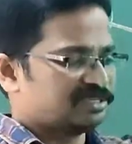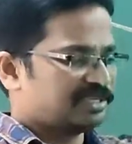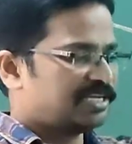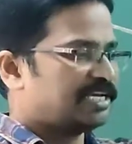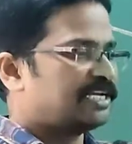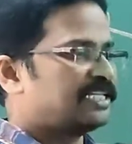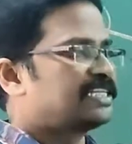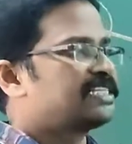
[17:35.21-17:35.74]

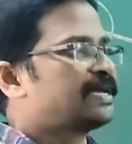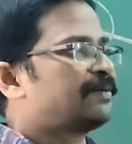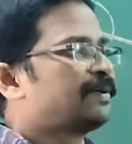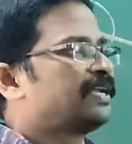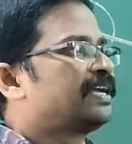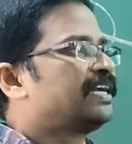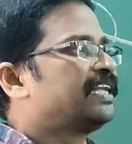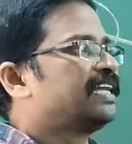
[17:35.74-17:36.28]
Here the
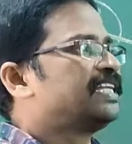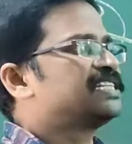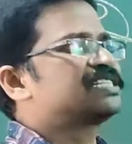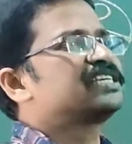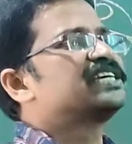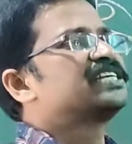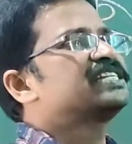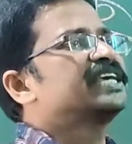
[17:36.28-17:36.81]
sample
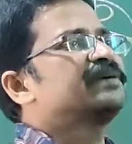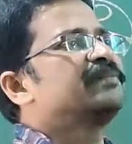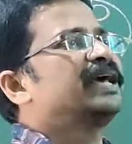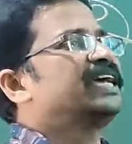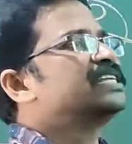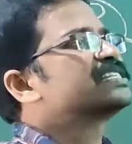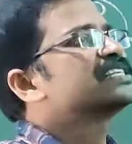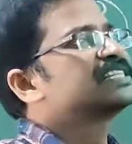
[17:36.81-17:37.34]
contains same
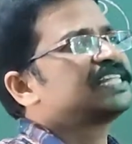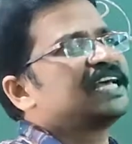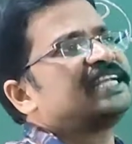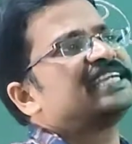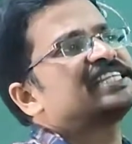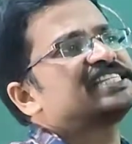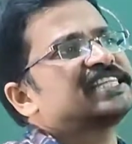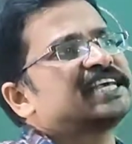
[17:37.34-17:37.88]
lines. Then
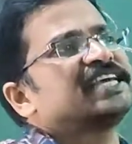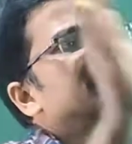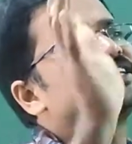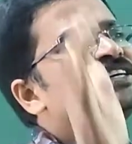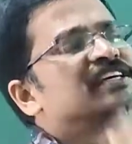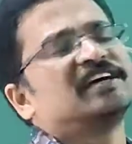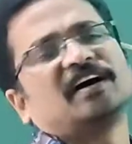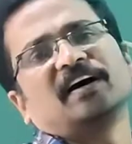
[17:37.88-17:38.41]
it is a